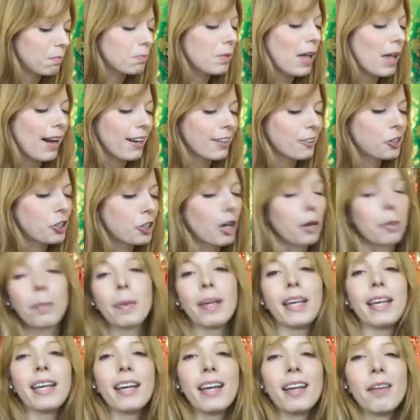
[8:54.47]
black
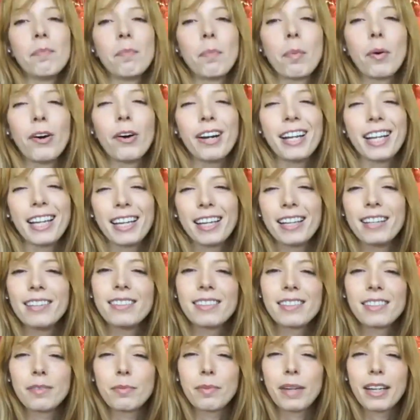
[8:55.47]
Sharpie and putting
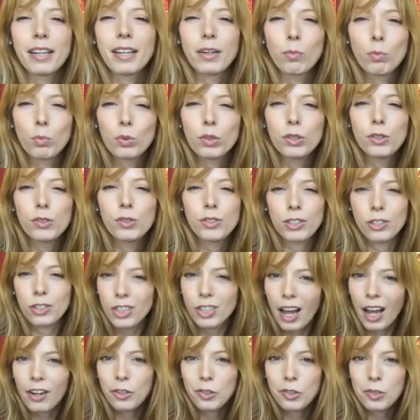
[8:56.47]
in some like bruise and
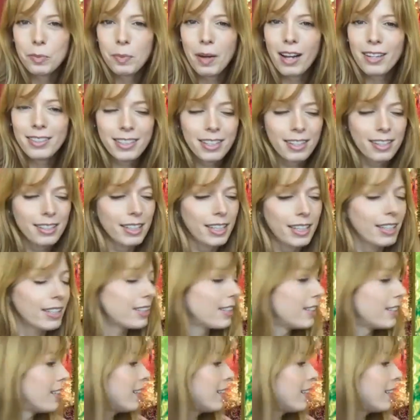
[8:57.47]
shadow spots on it.